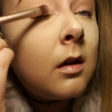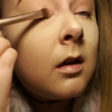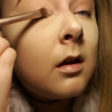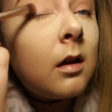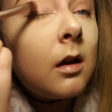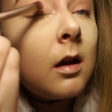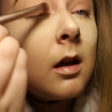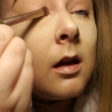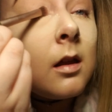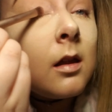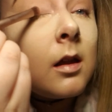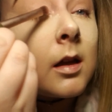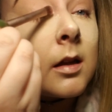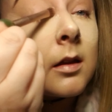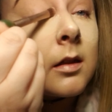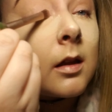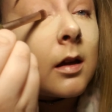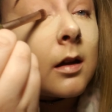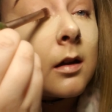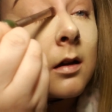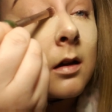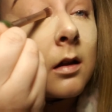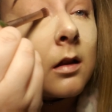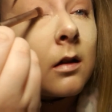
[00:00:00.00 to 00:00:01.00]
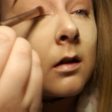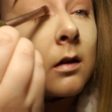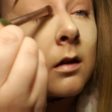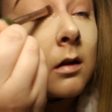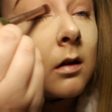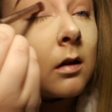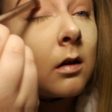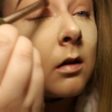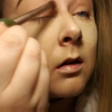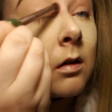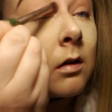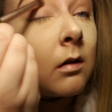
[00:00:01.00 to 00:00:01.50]
I like that color
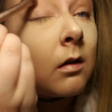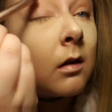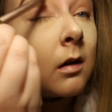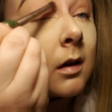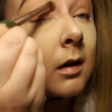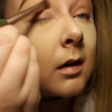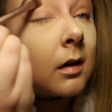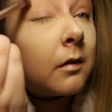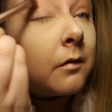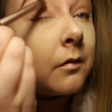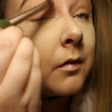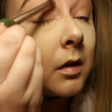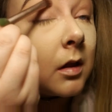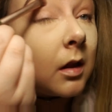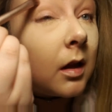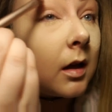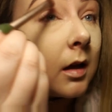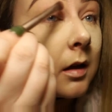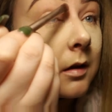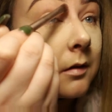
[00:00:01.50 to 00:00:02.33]
a lot.